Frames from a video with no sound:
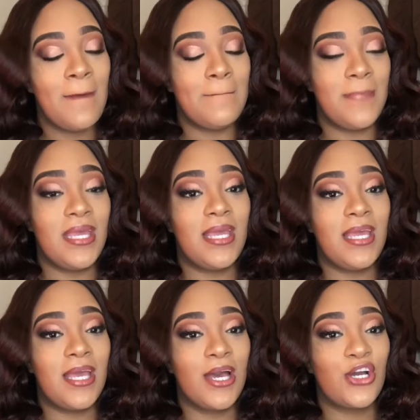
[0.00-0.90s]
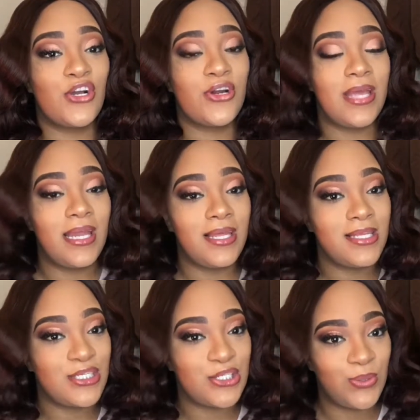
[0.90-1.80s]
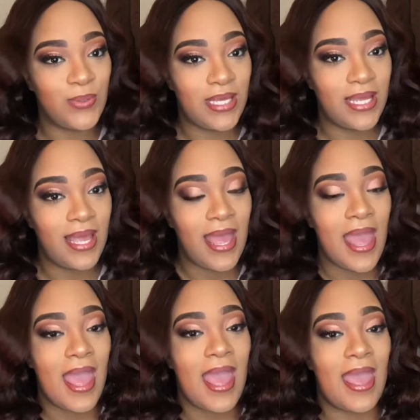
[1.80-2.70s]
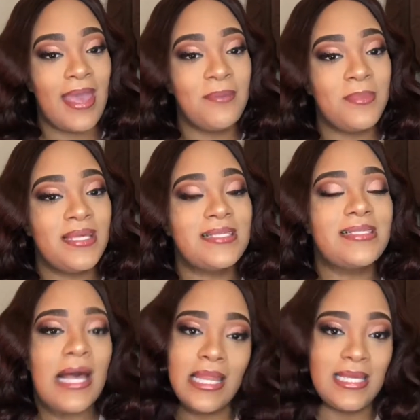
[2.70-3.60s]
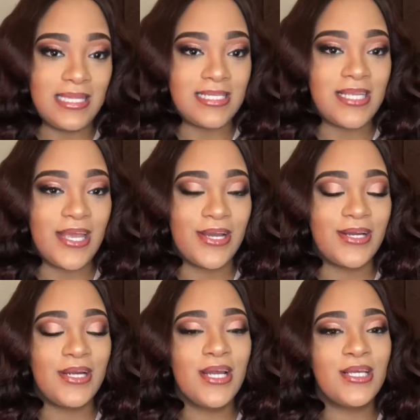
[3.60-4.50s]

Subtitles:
me creating this unit, and me styling this hair.